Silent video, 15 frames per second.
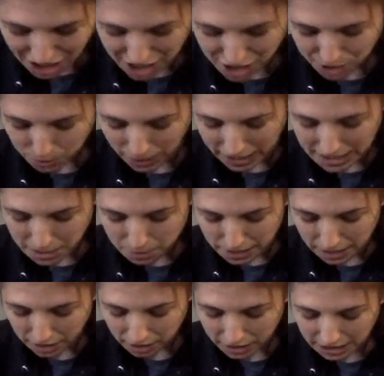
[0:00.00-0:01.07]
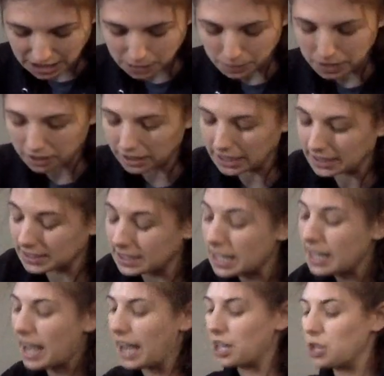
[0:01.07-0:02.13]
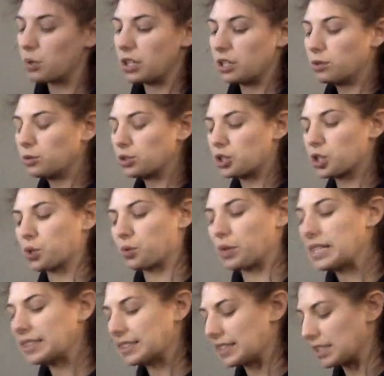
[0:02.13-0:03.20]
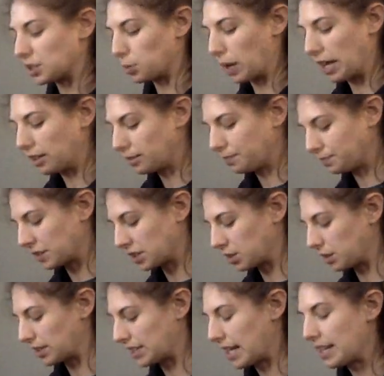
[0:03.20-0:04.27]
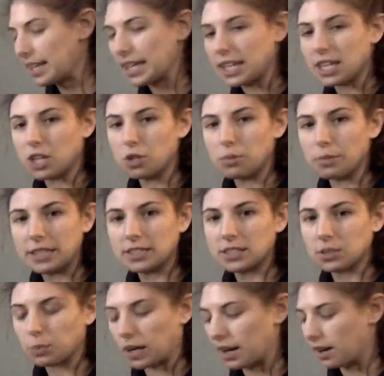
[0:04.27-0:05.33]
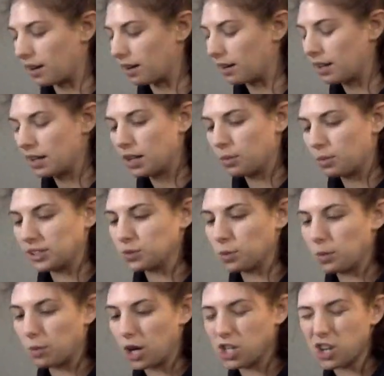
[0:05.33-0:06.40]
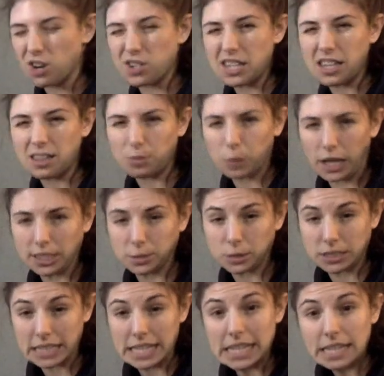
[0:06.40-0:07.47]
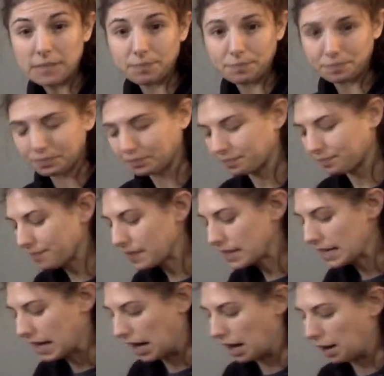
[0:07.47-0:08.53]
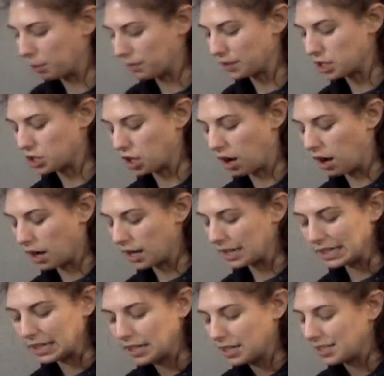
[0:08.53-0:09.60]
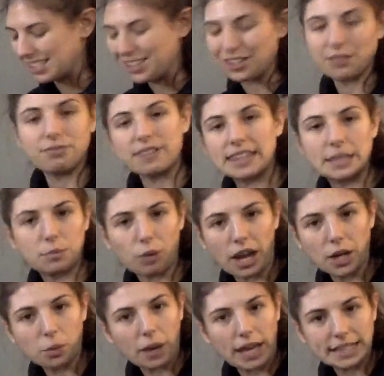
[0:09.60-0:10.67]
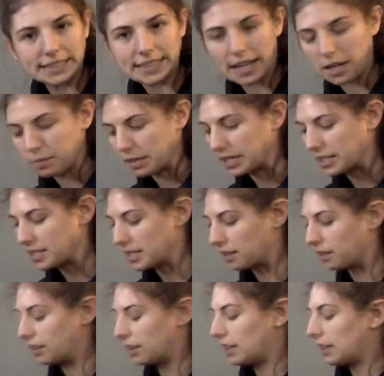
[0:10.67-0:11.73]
I just want it to be a good experience. And you can use treats as well. So it's not like humans where once we brush our teeth, we're not supposed to eat. With the dog, you can feed them right away. It's not a big deal.